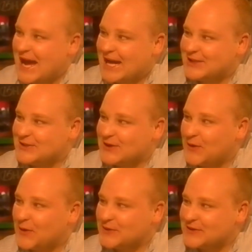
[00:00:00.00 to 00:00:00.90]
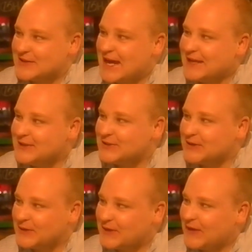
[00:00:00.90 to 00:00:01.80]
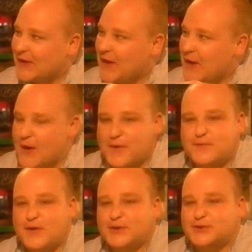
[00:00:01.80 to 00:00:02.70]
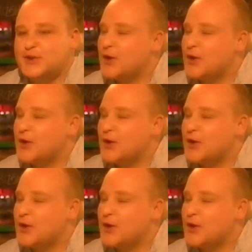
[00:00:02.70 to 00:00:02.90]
And she called this angel her first